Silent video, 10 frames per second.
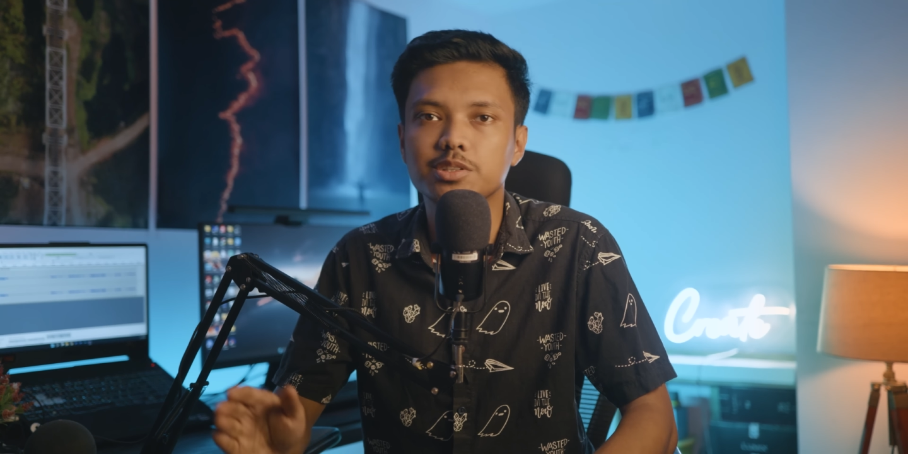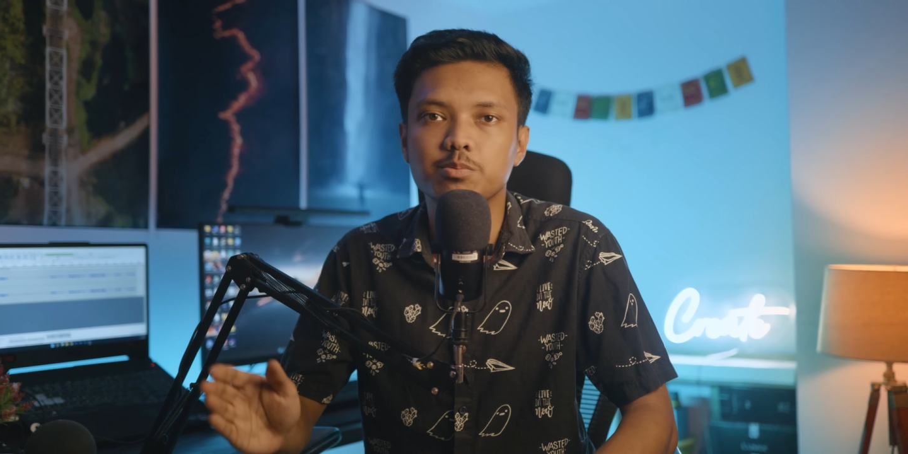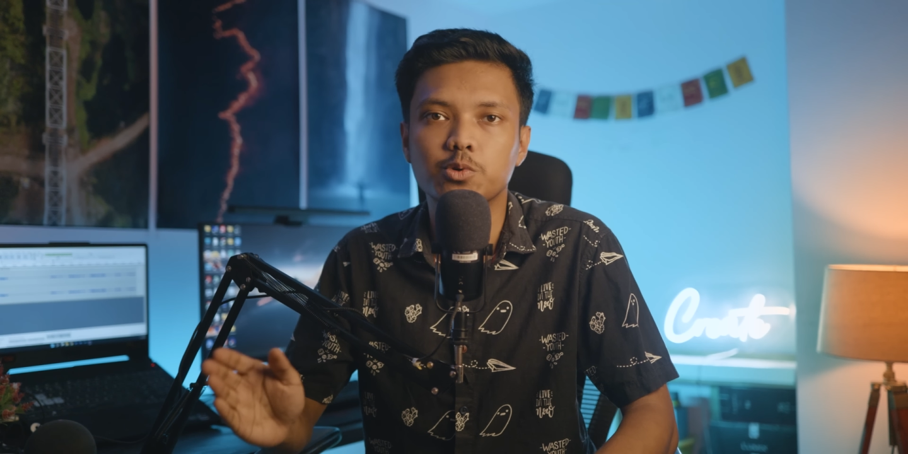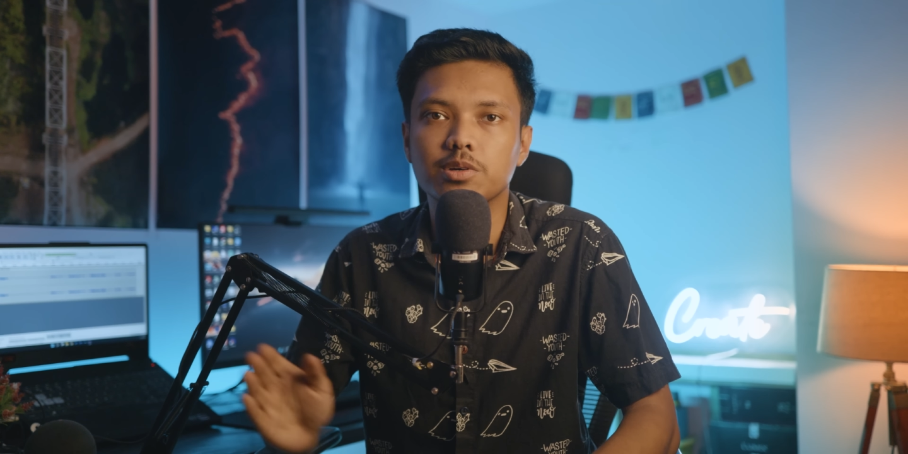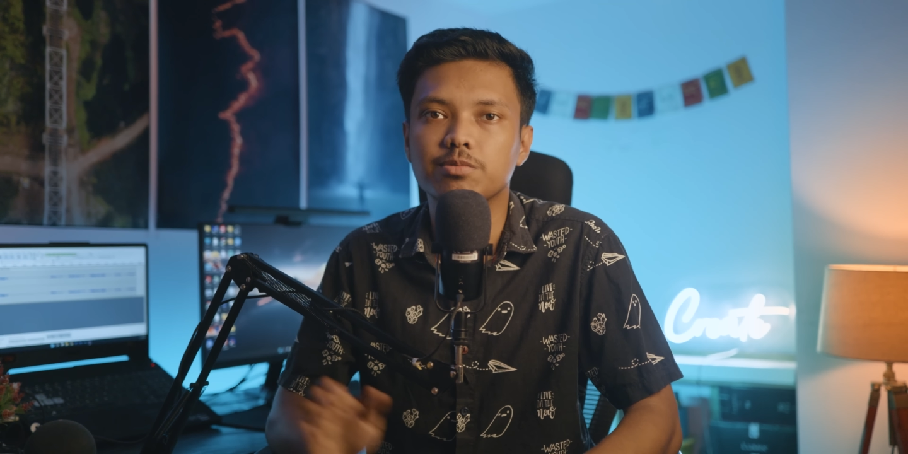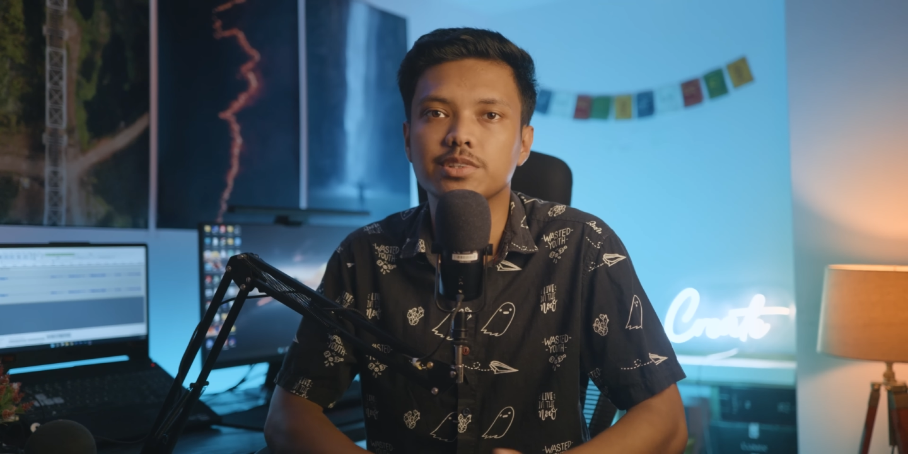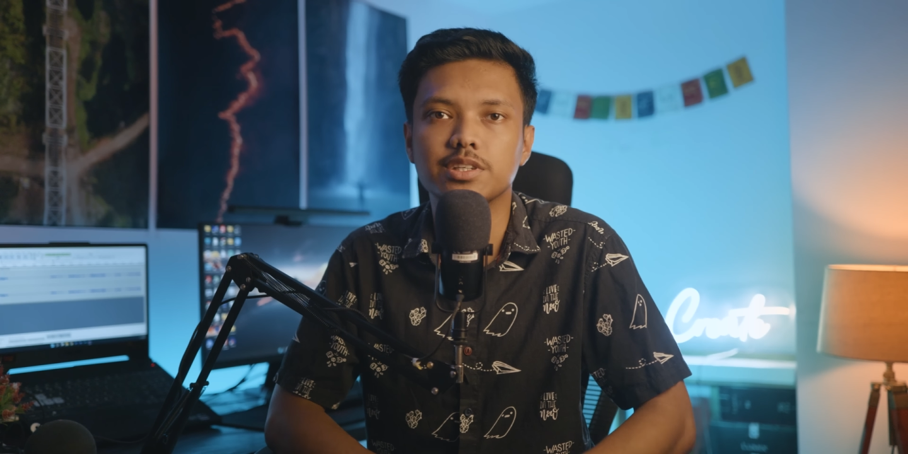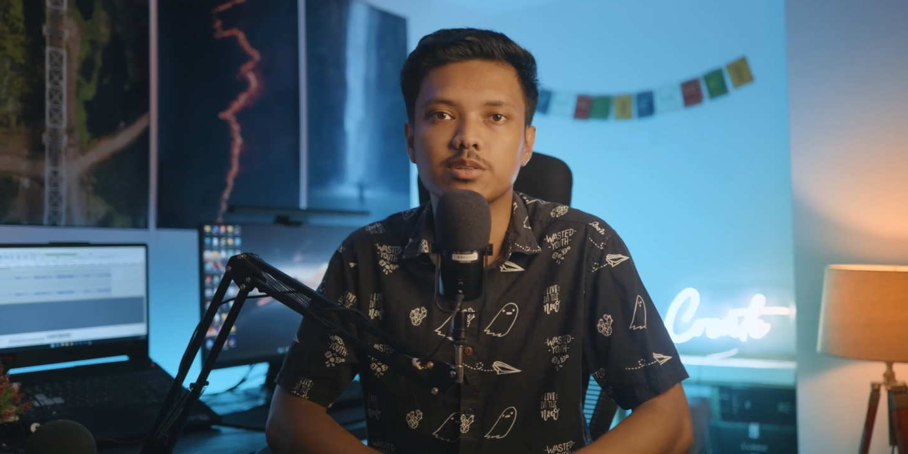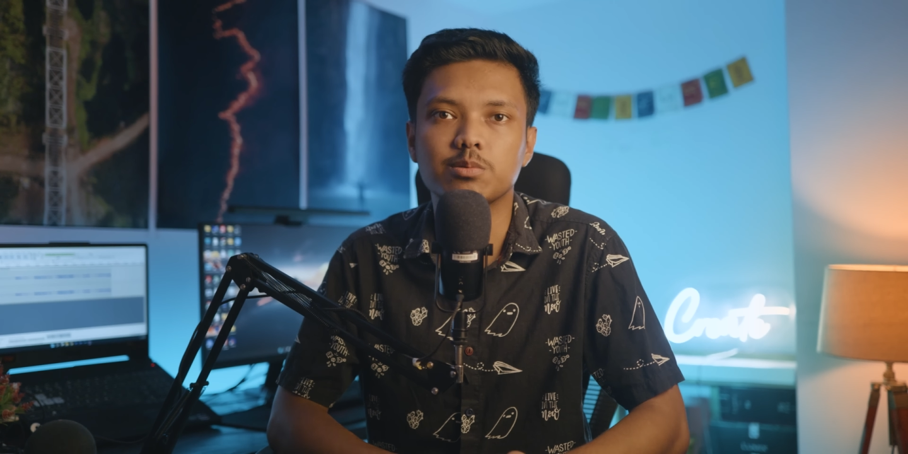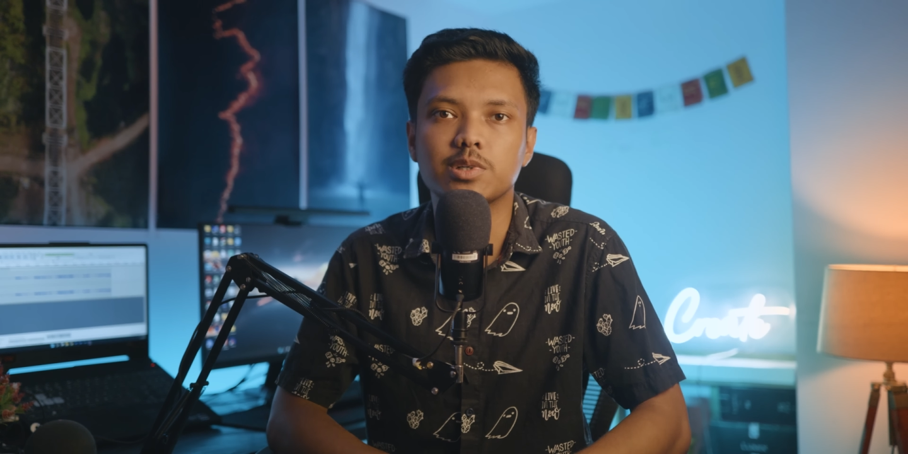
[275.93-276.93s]
more
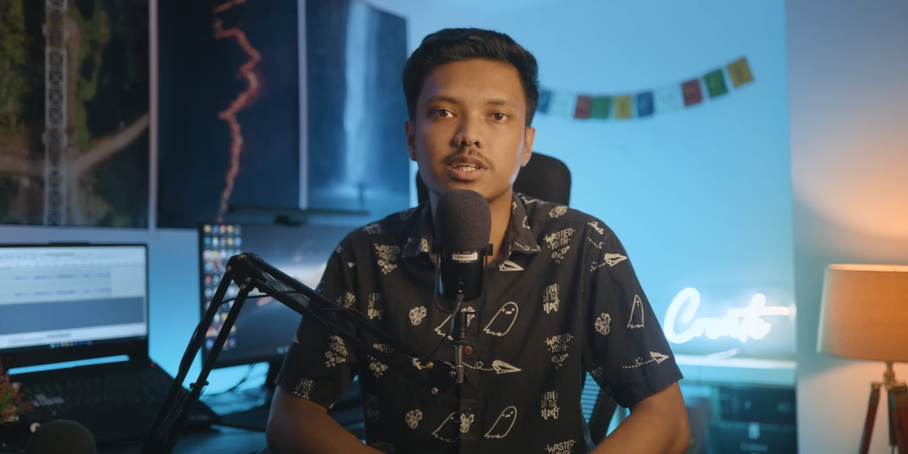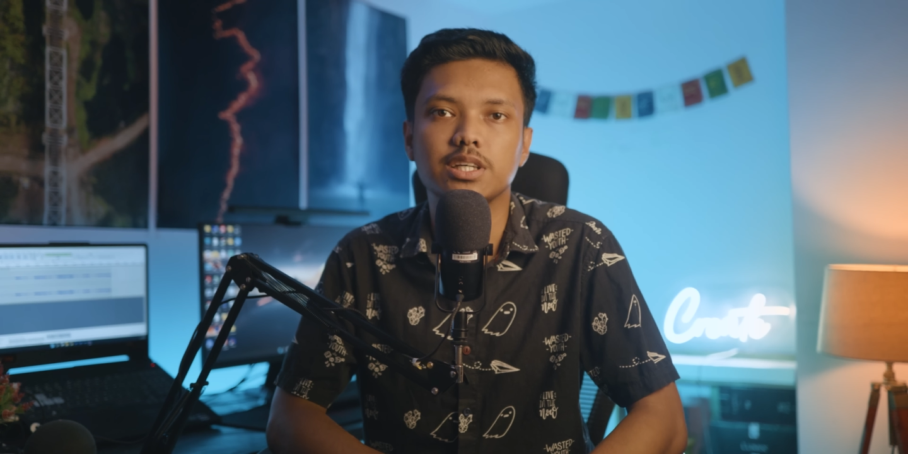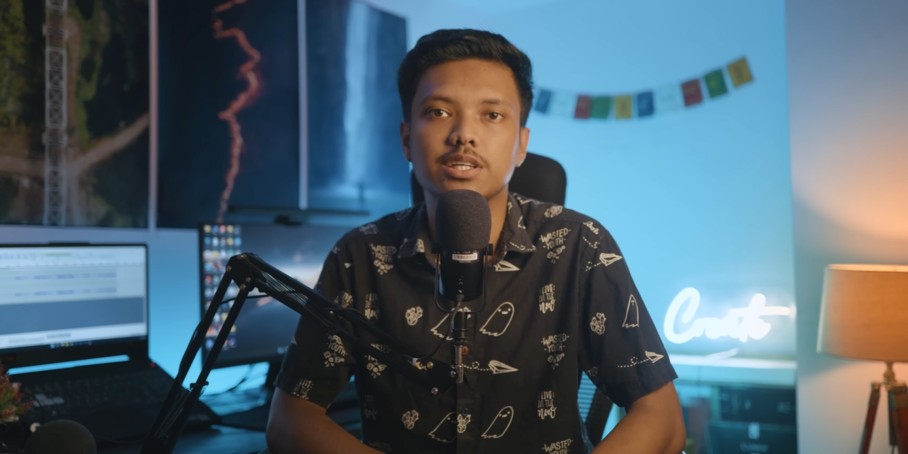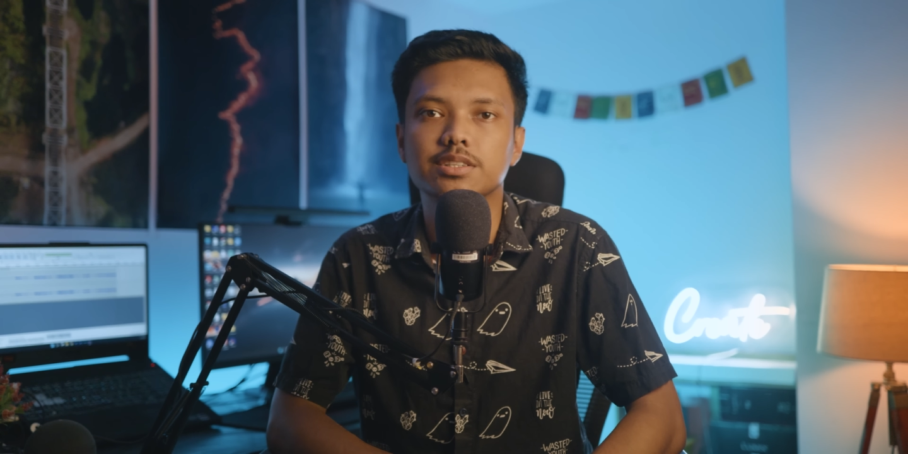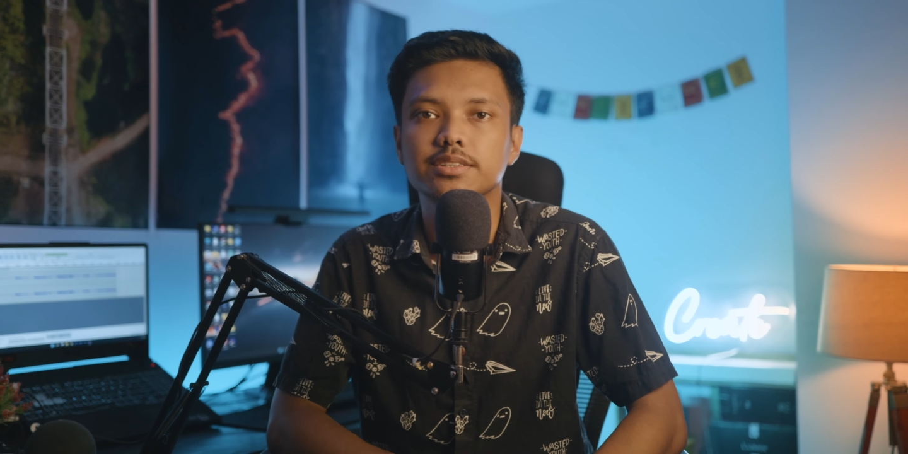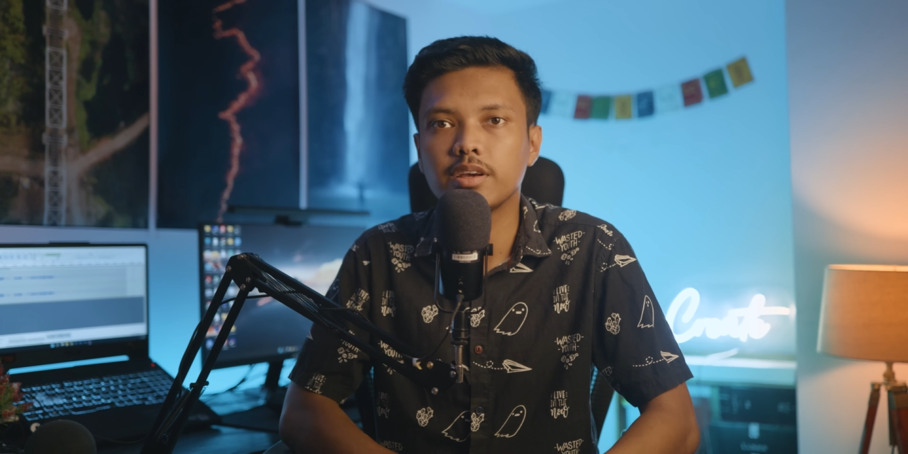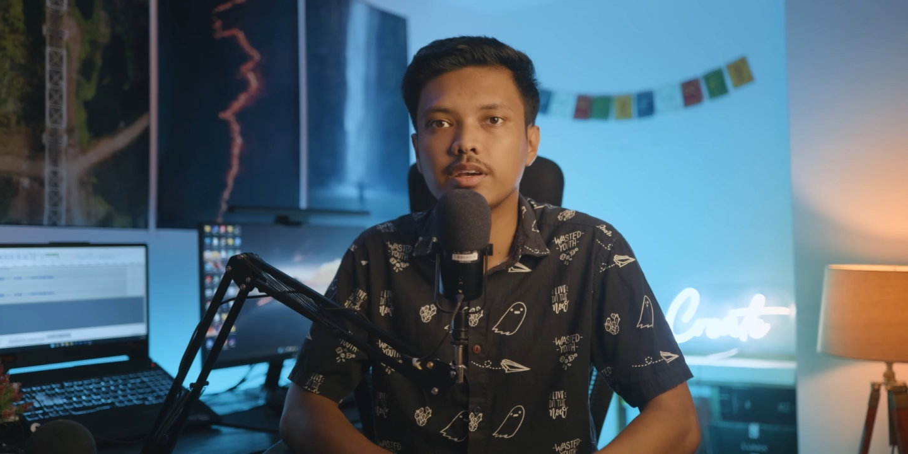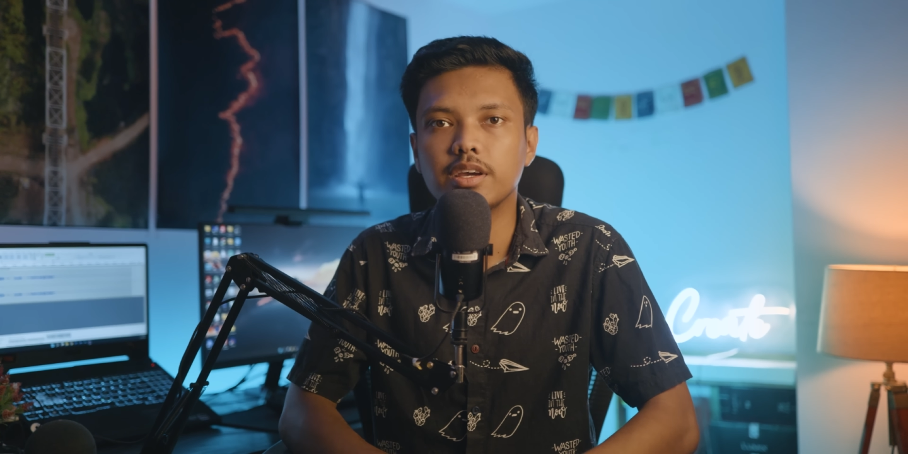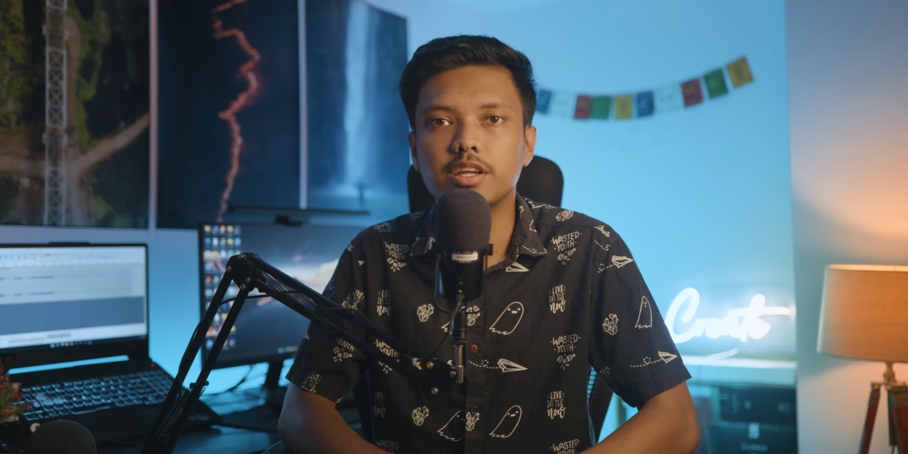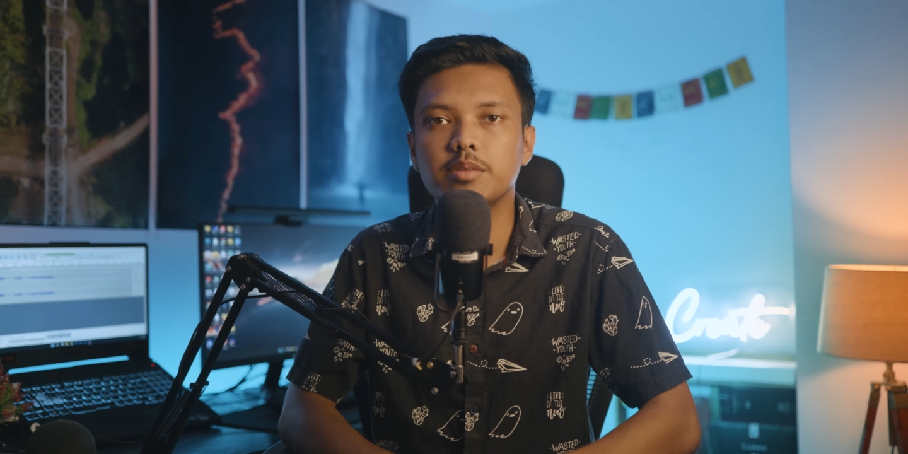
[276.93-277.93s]
efficient over the years.
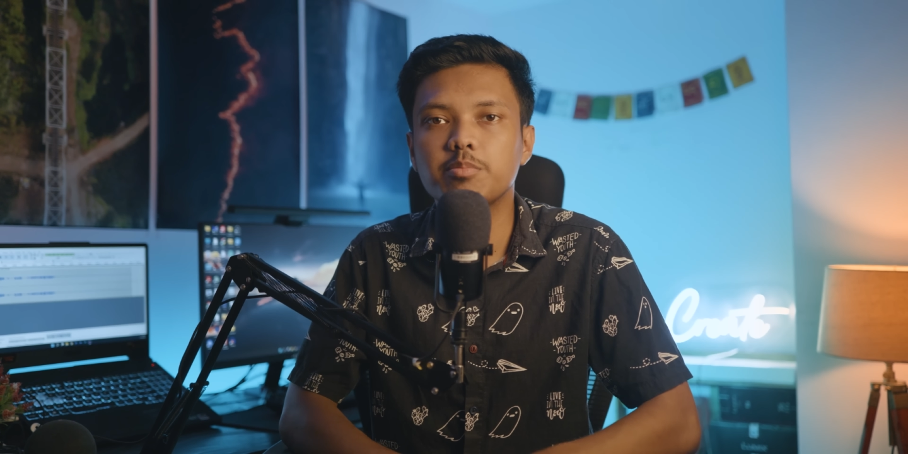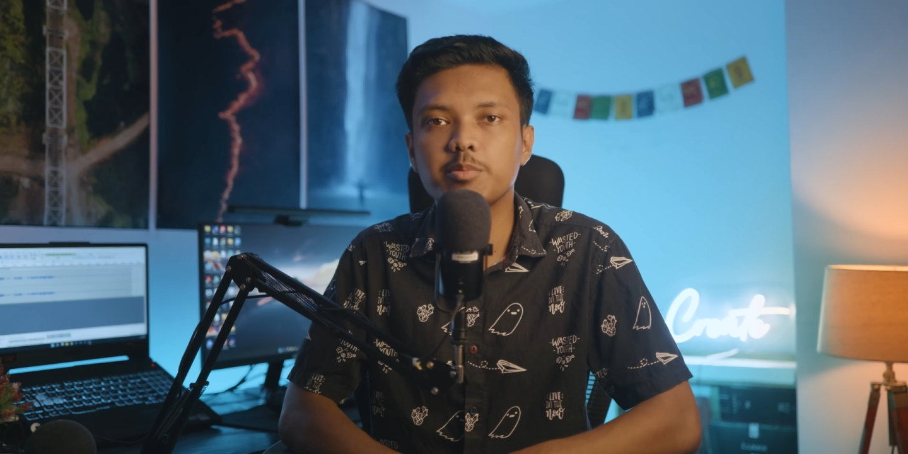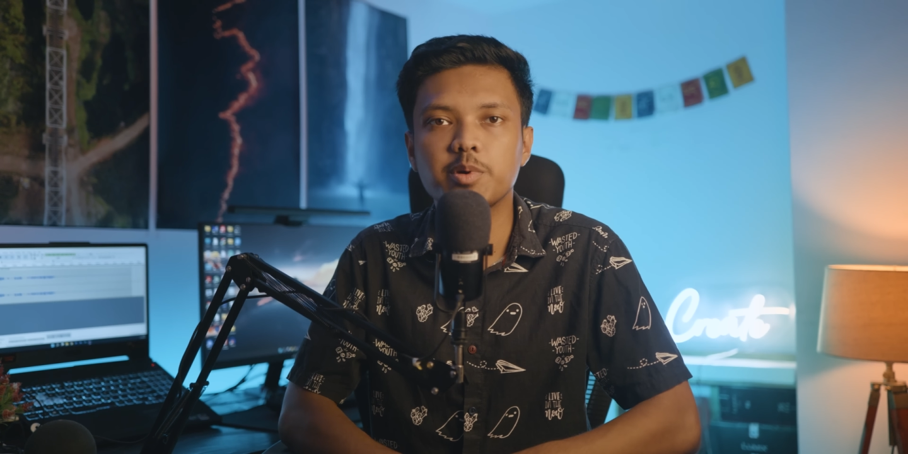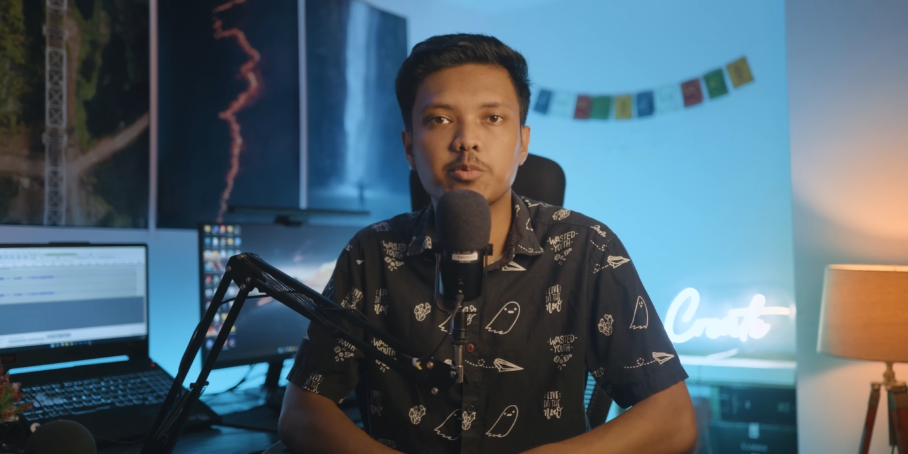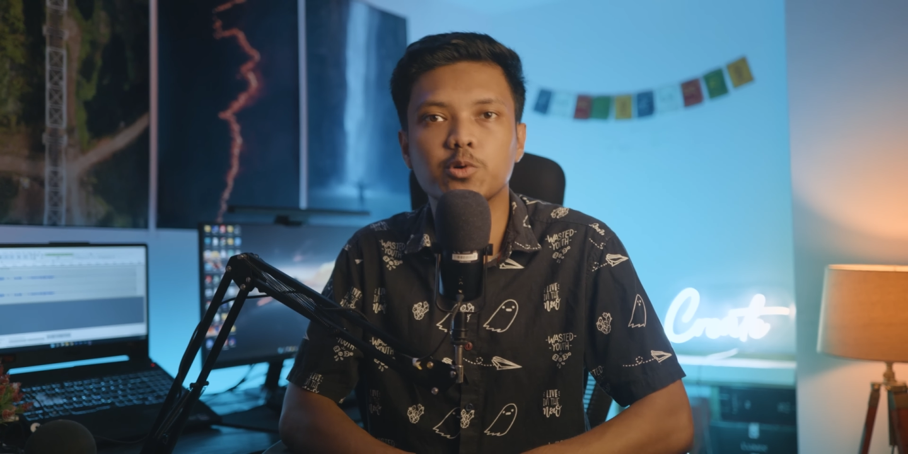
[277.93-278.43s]
In Premiere Pro,